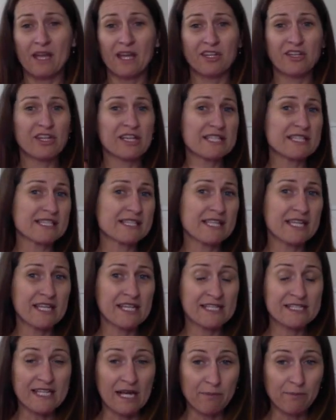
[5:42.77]
you can
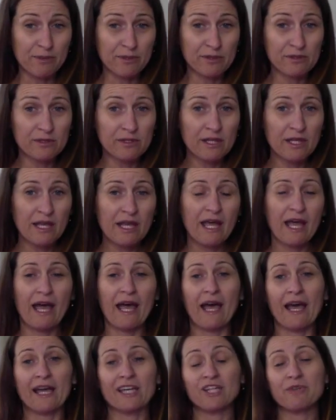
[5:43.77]
see double.
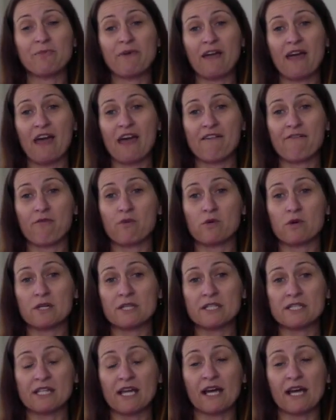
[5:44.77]
You may have
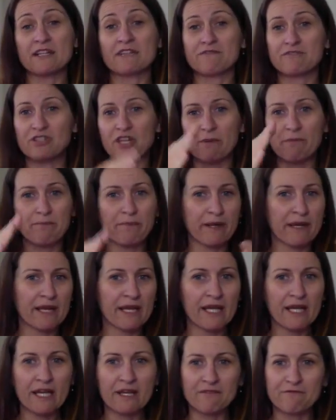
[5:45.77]
words kind of
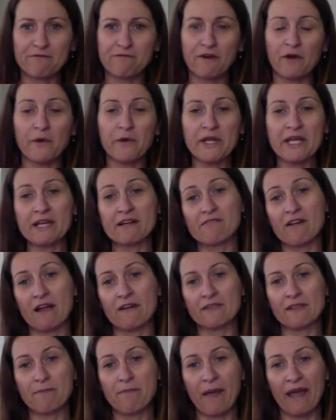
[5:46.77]
jumping and floating
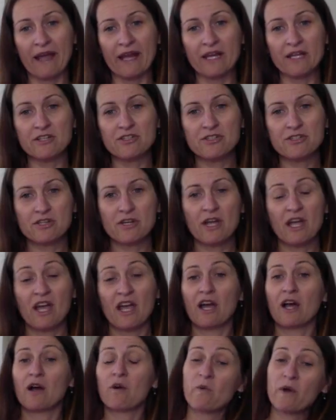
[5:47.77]
around the page,
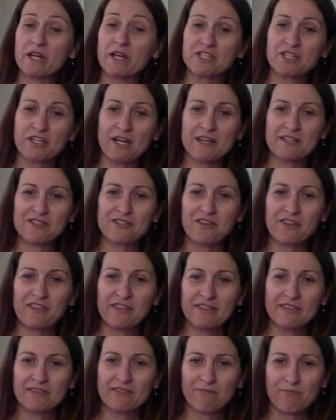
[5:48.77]
which, as you
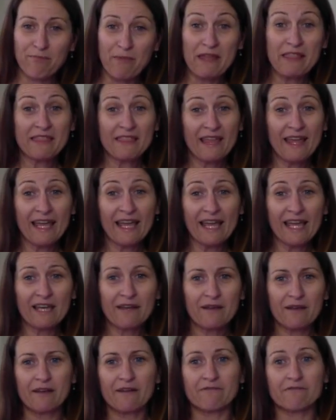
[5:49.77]
may think,
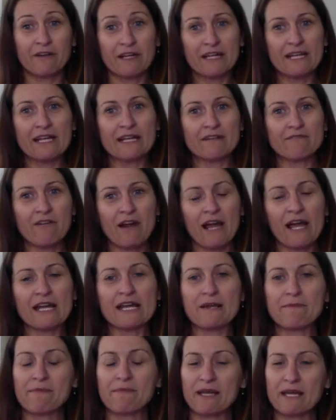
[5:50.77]
reading and
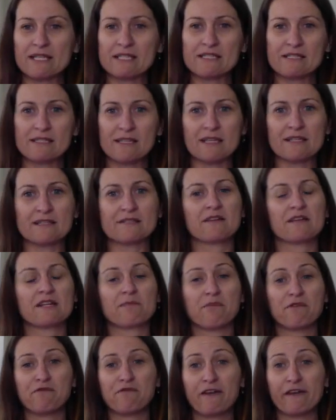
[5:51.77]
writing makes is going to
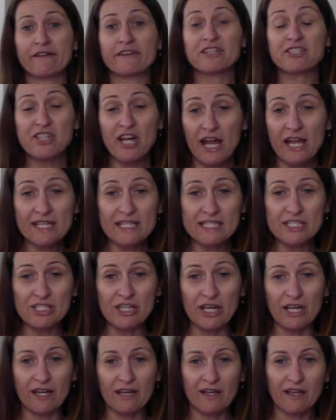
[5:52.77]
be very
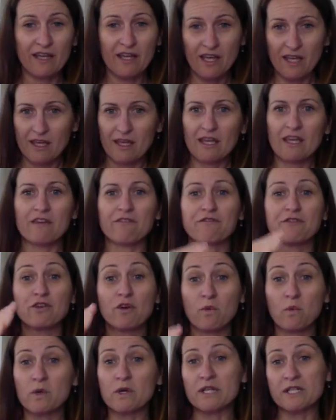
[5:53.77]
challenging if your
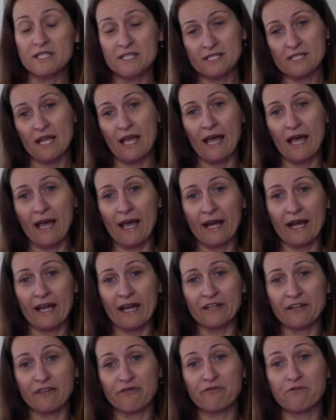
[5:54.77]
words are
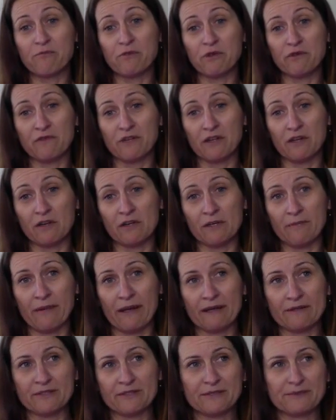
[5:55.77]
kind of moving all
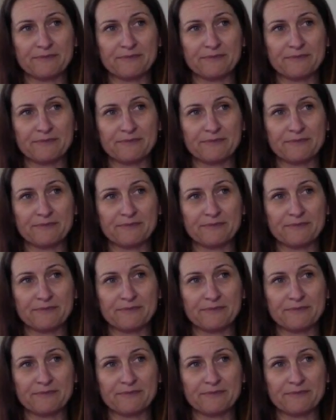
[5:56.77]
about.